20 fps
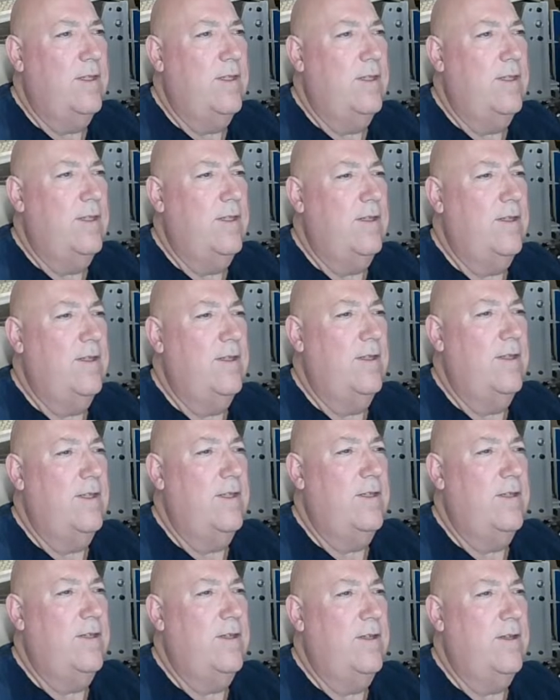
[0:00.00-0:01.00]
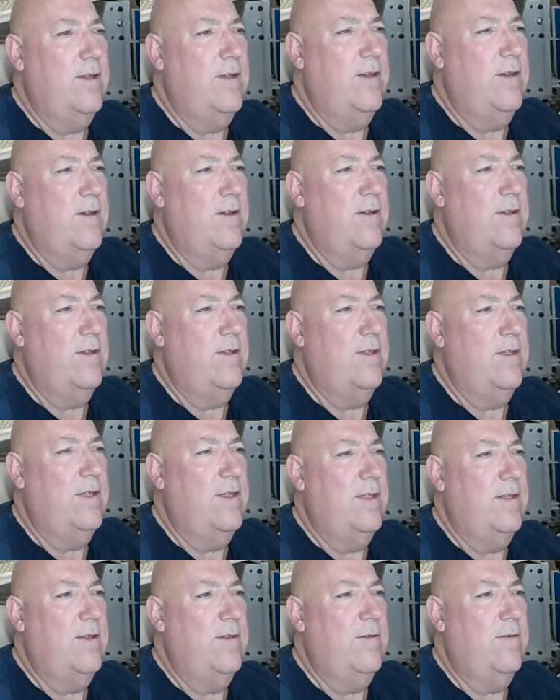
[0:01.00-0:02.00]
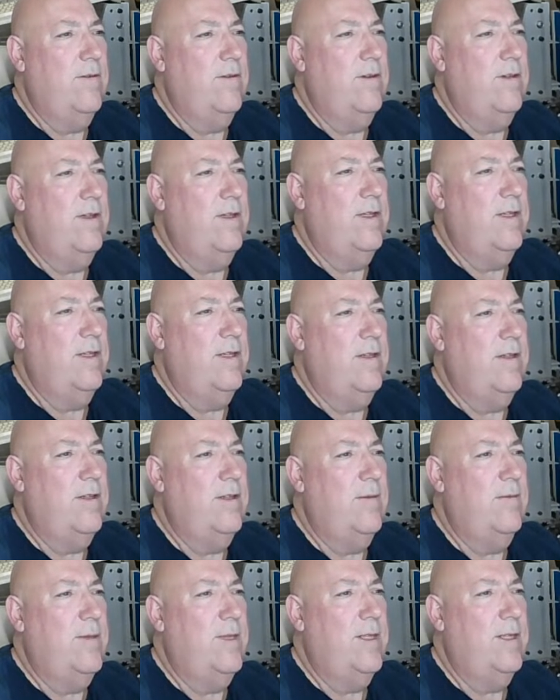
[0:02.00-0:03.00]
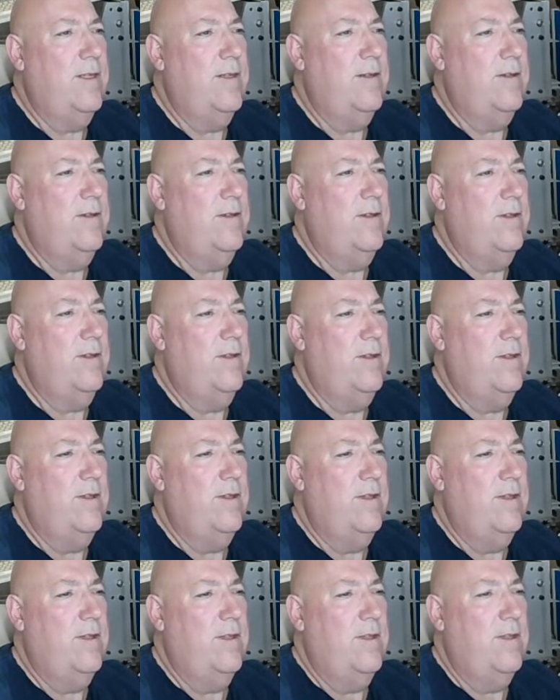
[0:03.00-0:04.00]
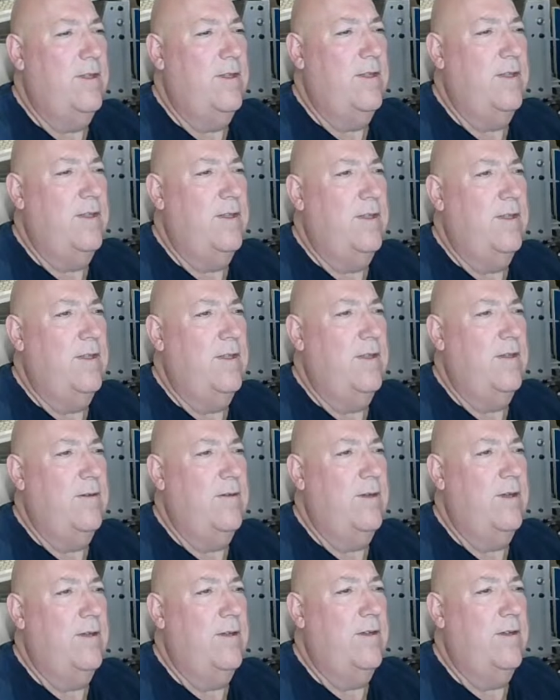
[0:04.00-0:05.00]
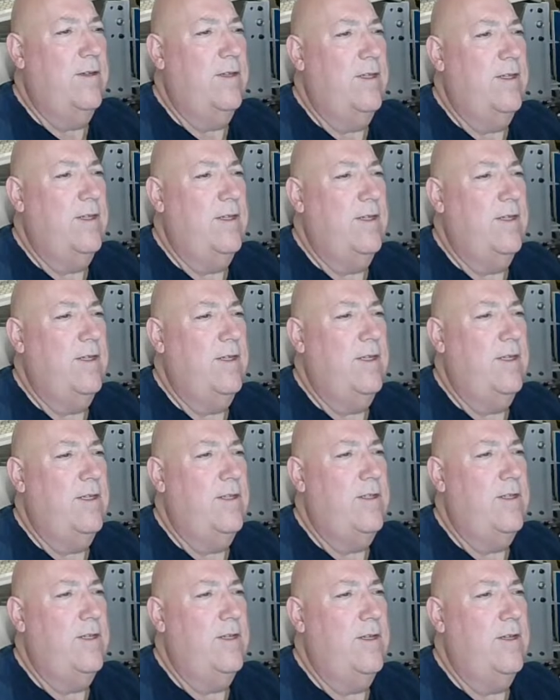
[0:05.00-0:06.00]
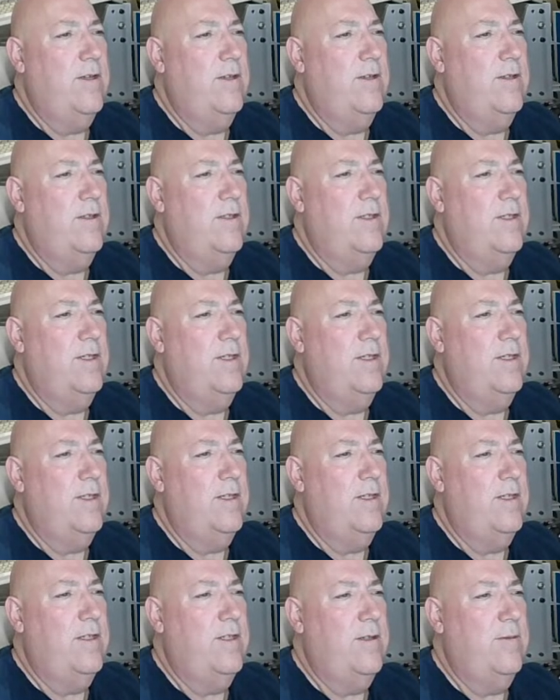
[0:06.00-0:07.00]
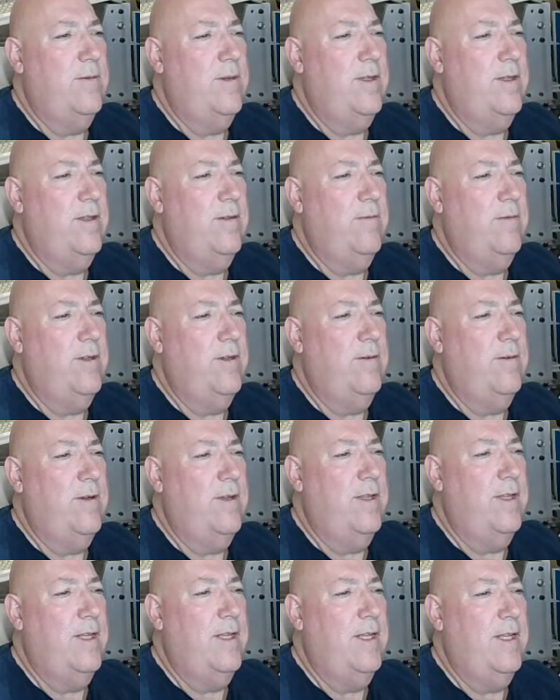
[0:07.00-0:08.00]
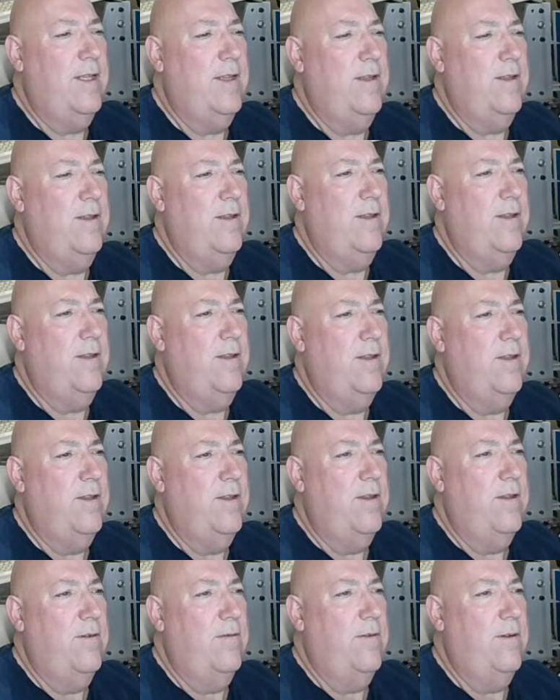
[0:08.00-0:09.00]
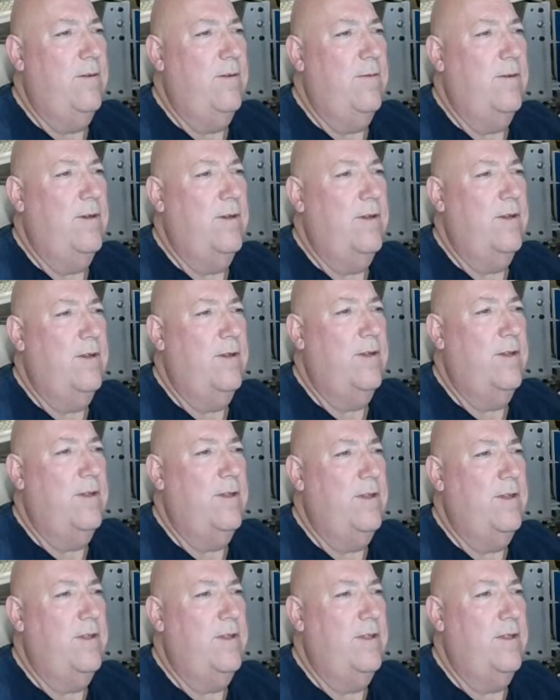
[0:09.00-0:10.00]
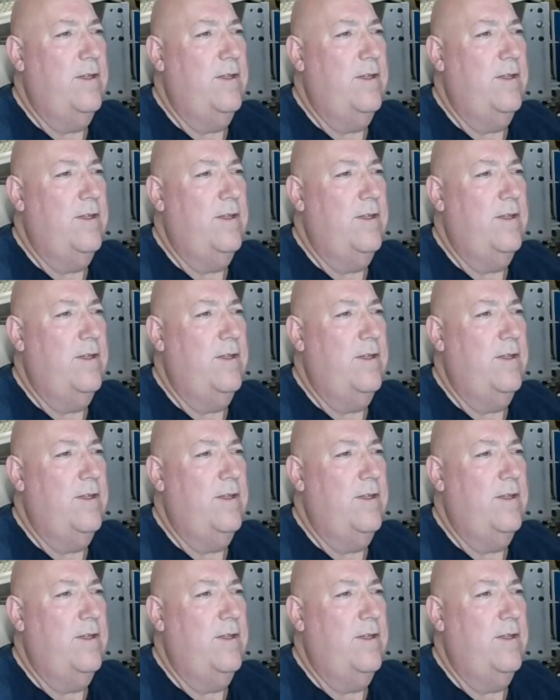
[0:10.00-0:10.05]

not engine content. Right, engine about. Where are you? Engine content HTML. We don't want that. We want